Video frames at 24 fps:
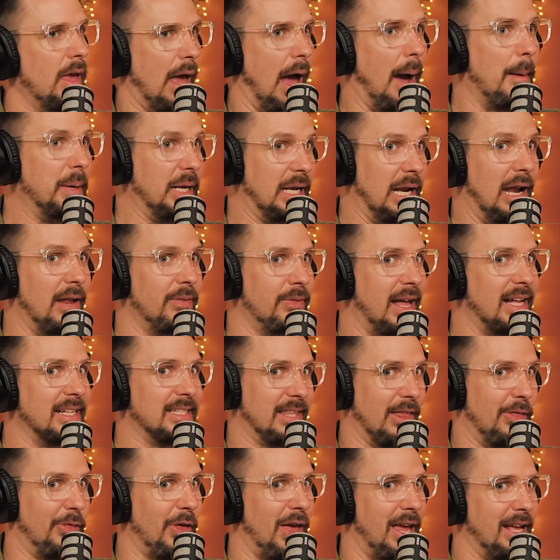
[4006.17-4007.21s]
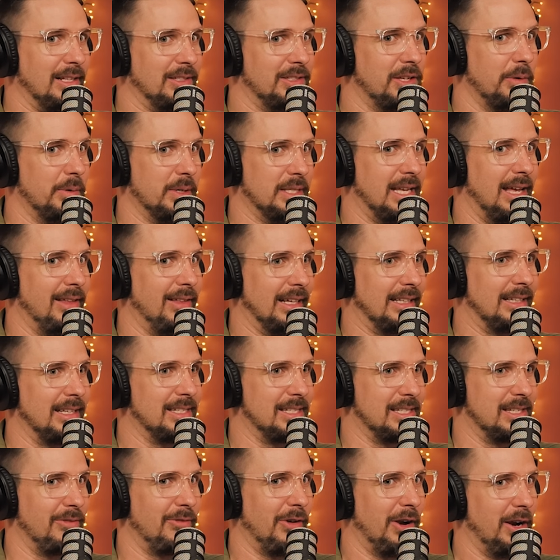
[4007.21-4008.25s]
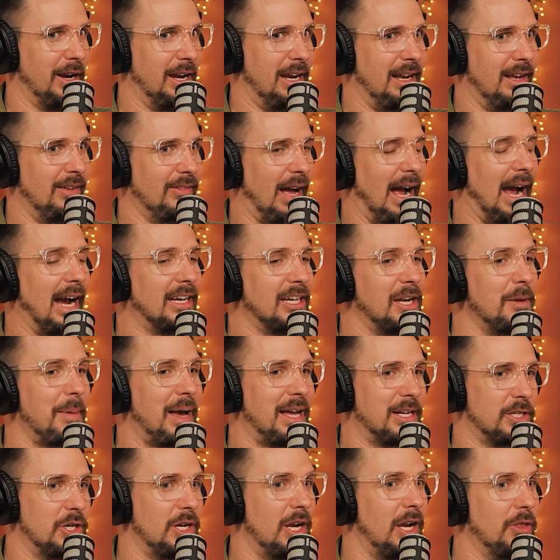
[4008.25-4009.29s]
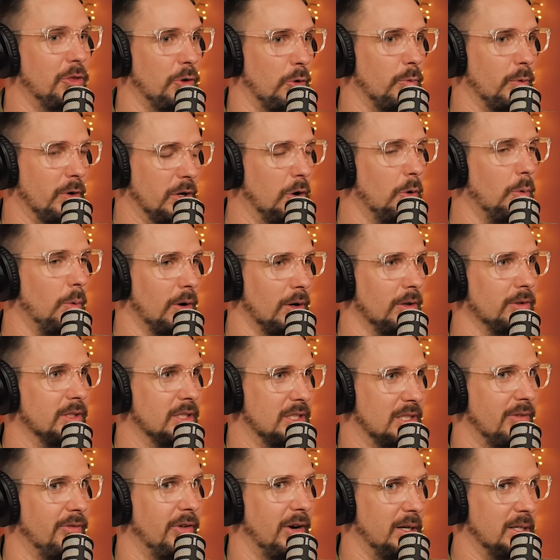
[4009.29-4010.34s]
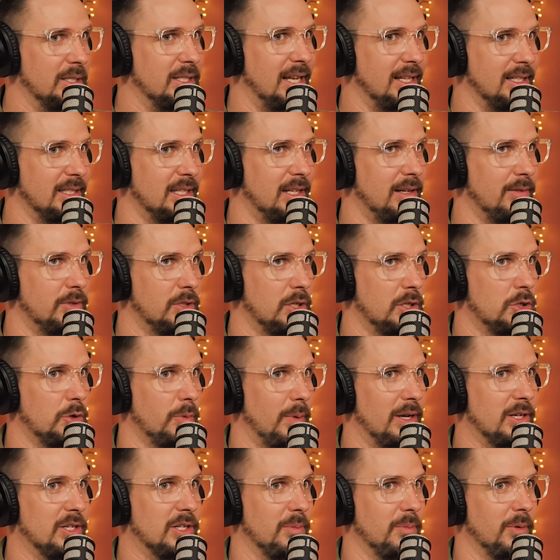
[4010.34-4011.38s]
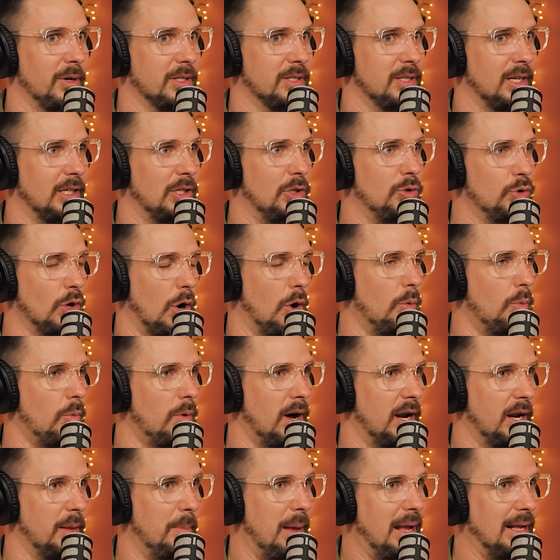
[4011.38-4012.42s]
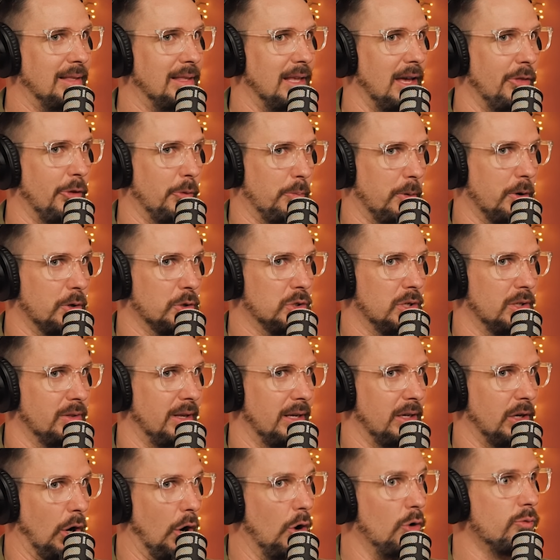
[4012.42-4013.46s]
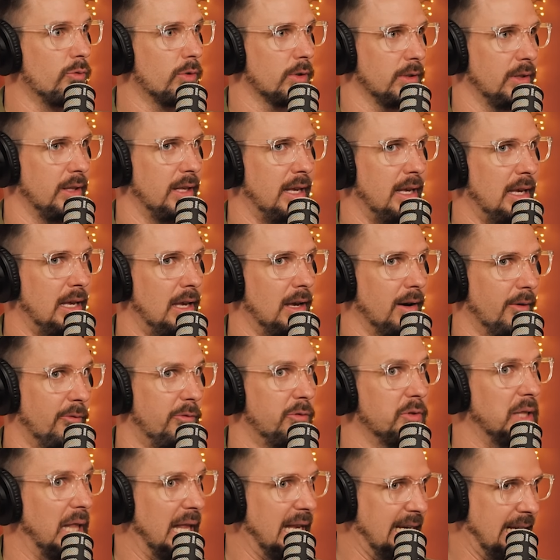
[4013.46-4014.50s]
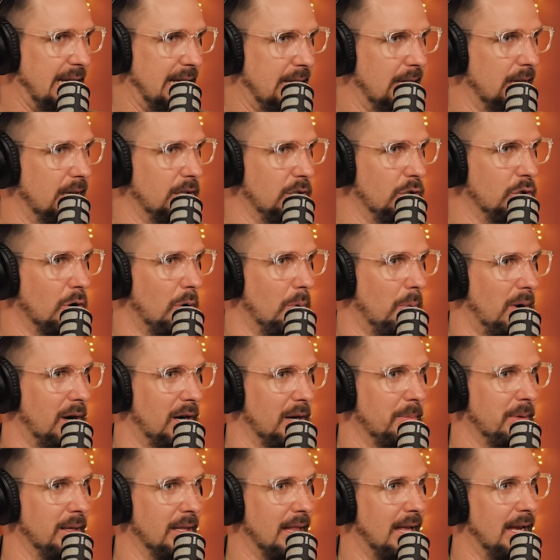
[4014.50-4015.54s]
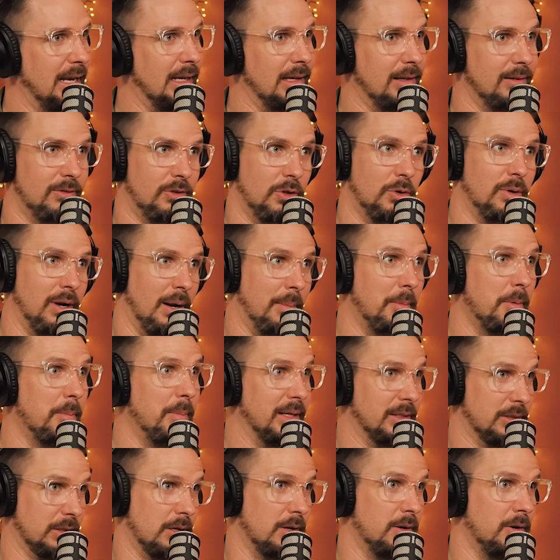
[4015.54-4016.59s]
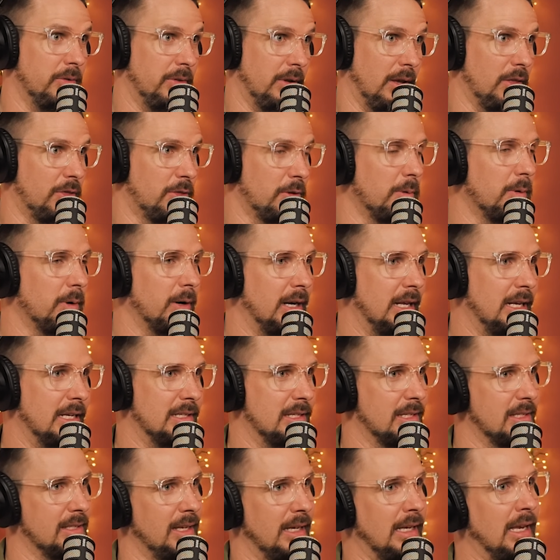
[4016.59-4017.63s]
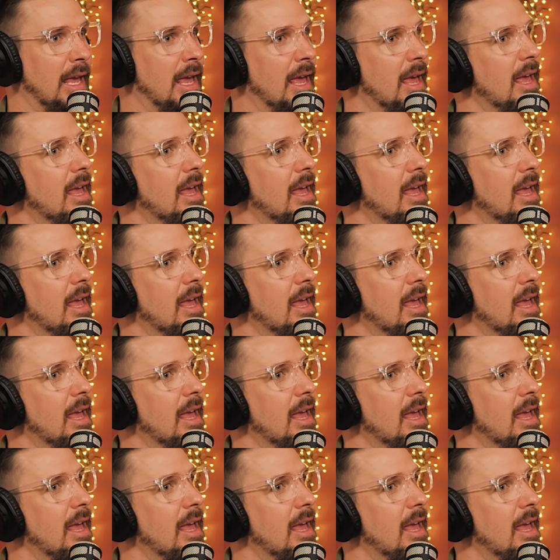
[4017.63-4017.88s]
I mean, and that's the thing too, is that like this is a very, I can imagine in the real world, this is a very sensitive situation where it's like you don't want to make the other person like overly flighty. You don't want to be like, dude, I'm about to call the authorities. It's like,